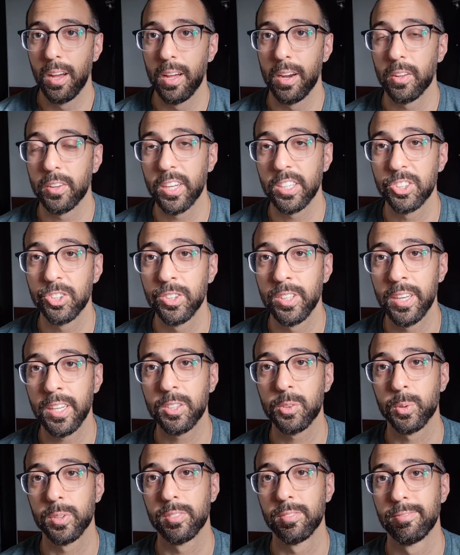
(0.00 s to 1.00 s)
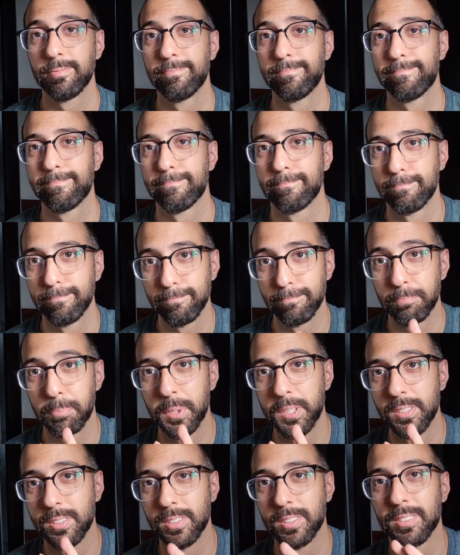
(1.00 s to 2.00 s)
And I'll catch you in the next one.
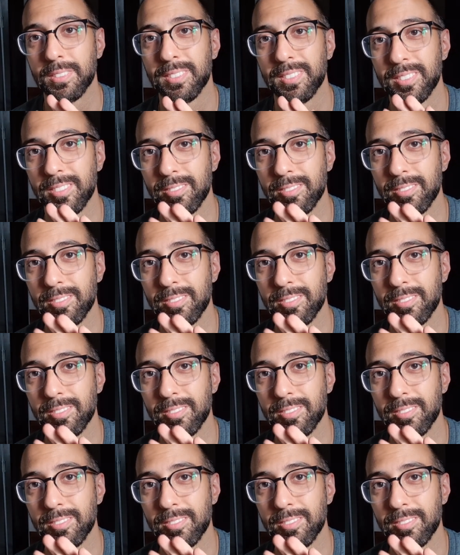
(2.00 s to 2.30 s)
Peace.